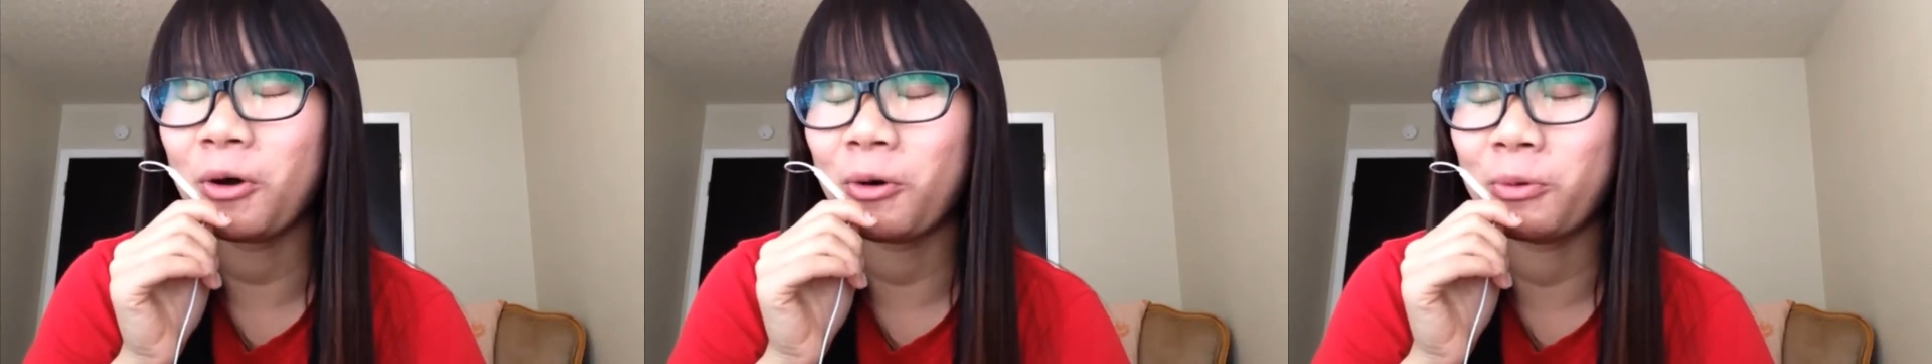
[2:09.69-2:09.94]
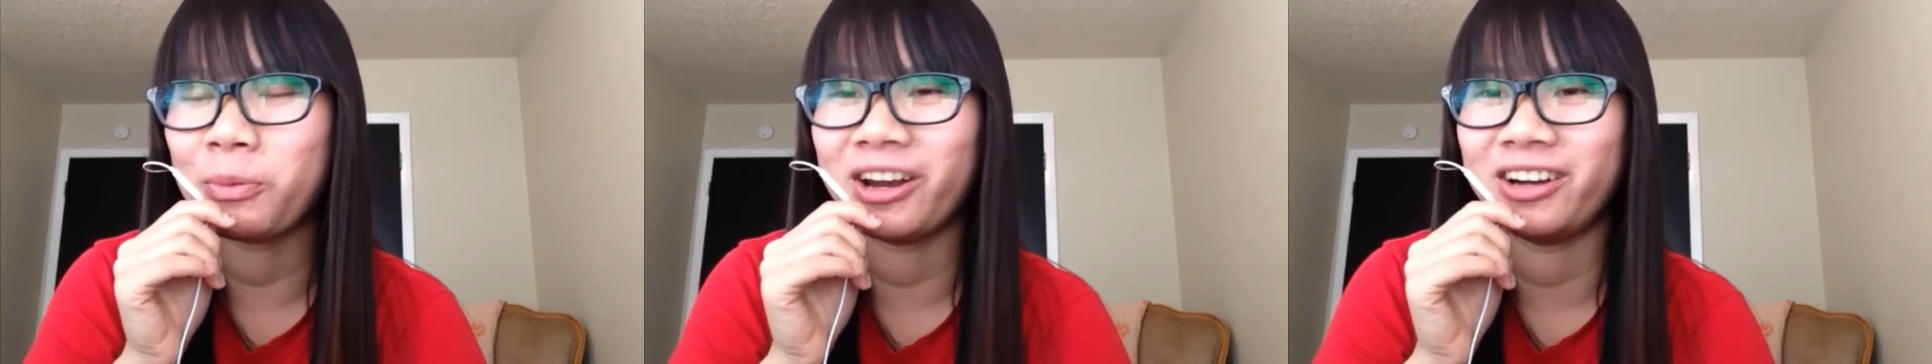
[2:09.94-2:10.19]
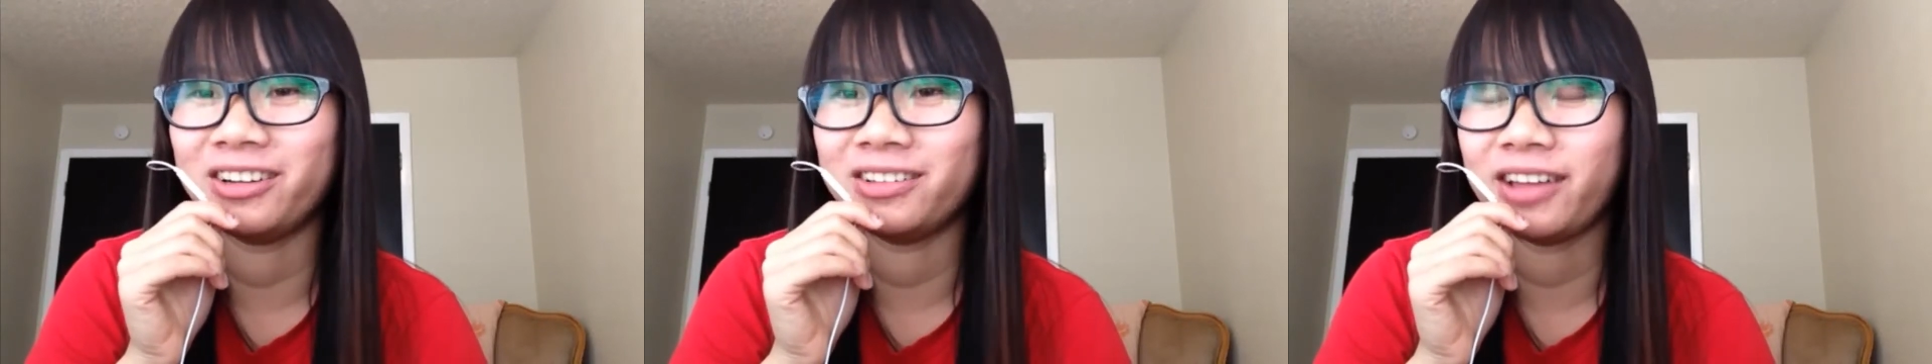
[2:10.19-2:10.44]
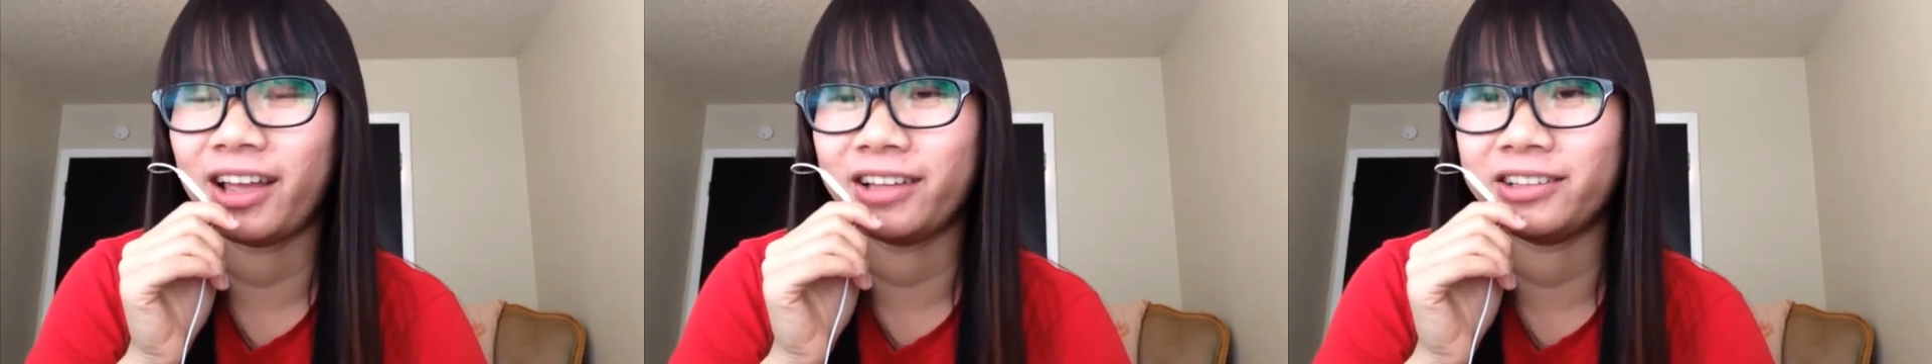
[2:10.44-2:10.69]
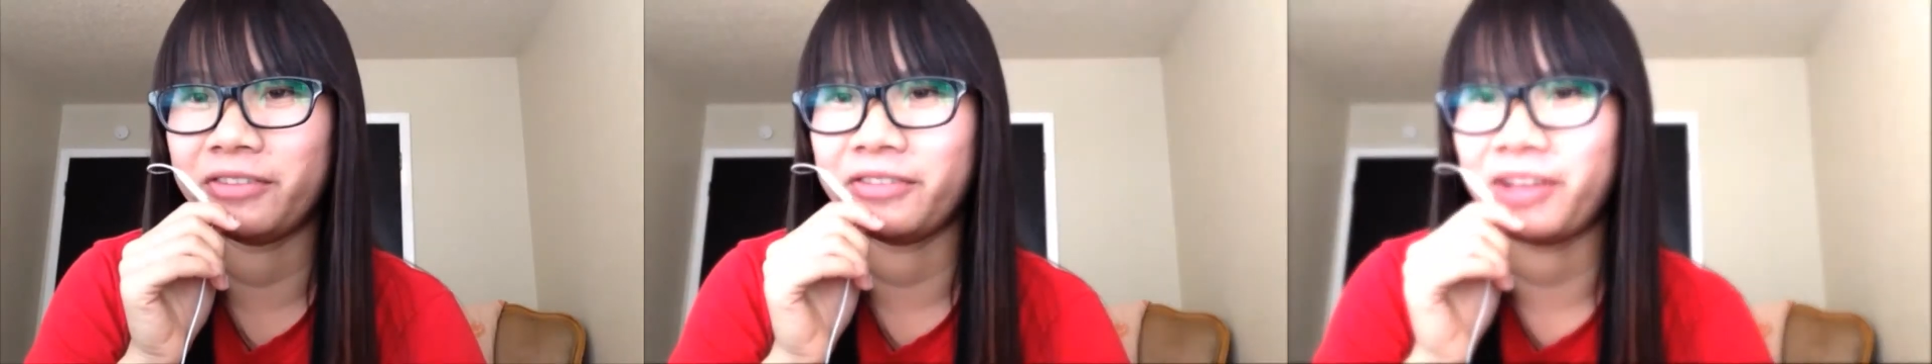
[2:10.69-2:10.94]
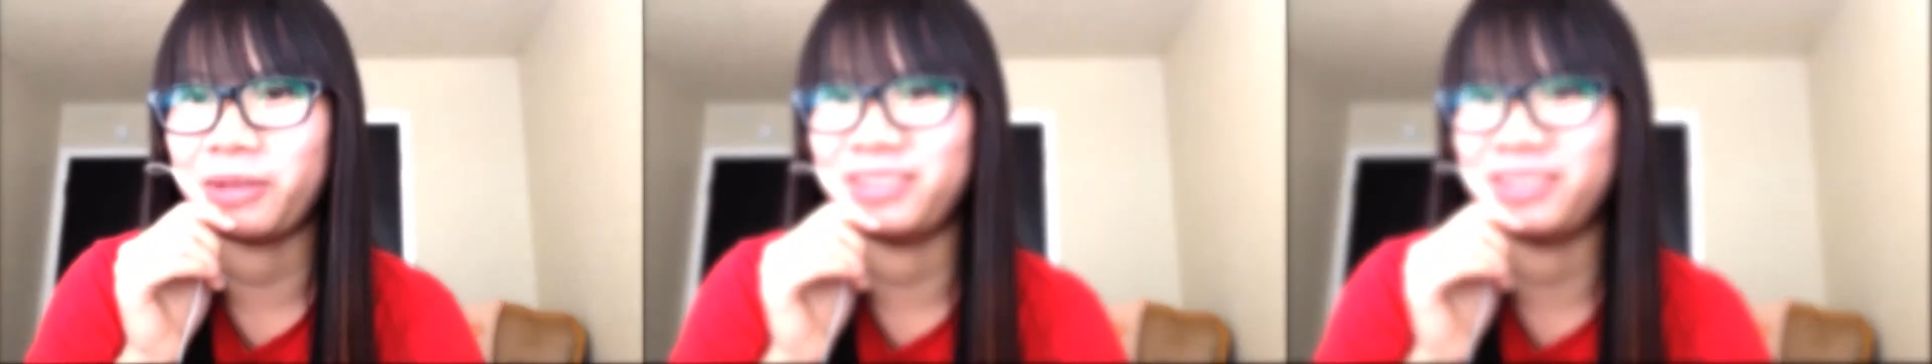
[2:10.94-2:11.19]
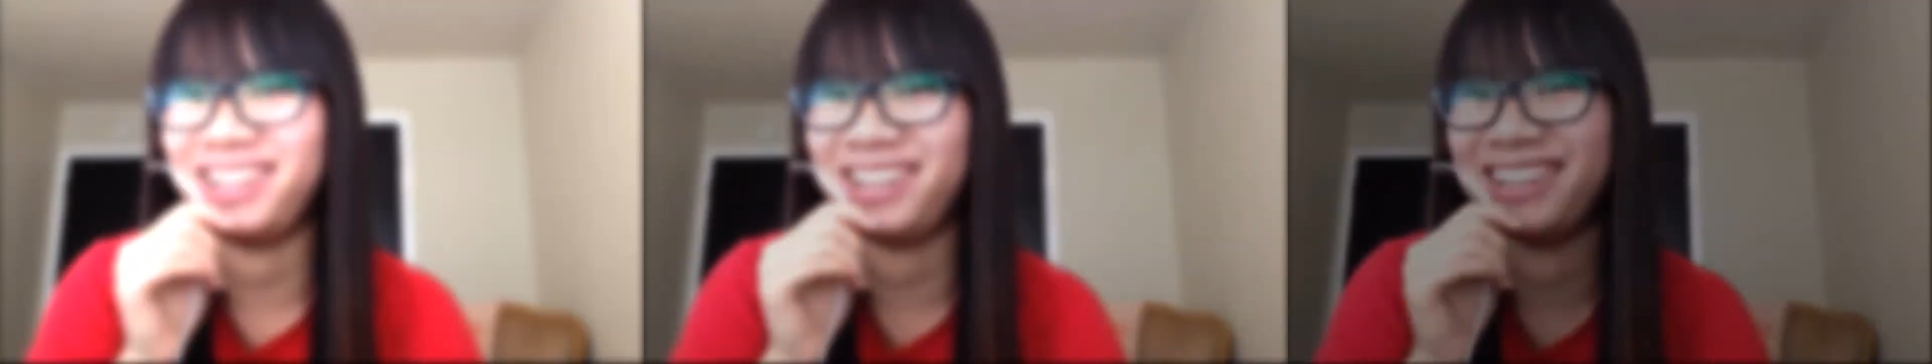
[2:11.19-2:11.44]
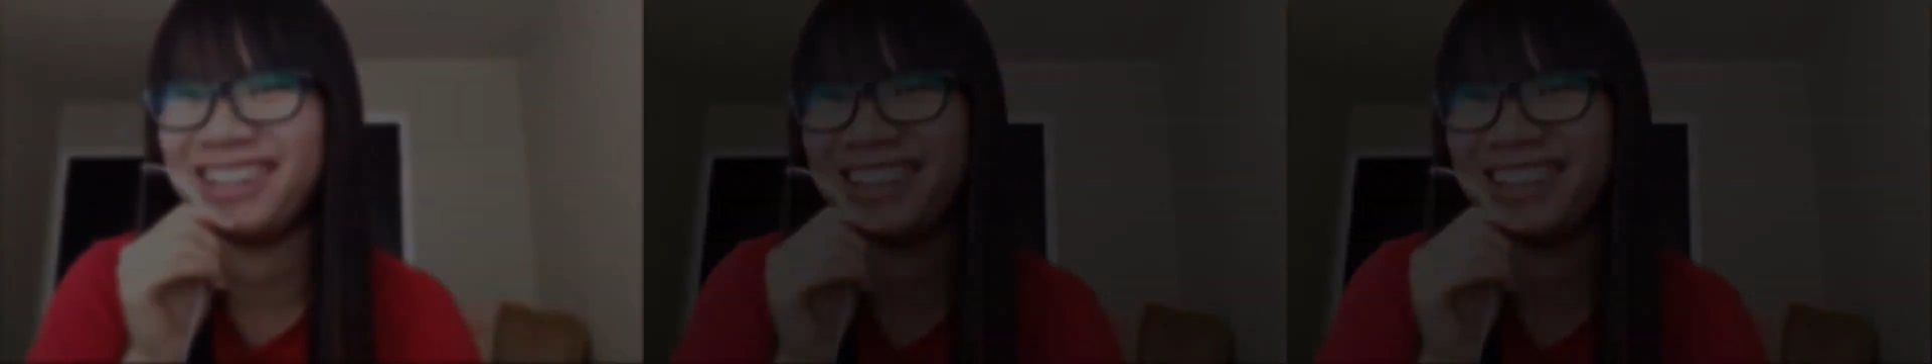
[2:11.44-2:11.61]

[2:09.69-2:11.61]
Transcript: au pair as a family.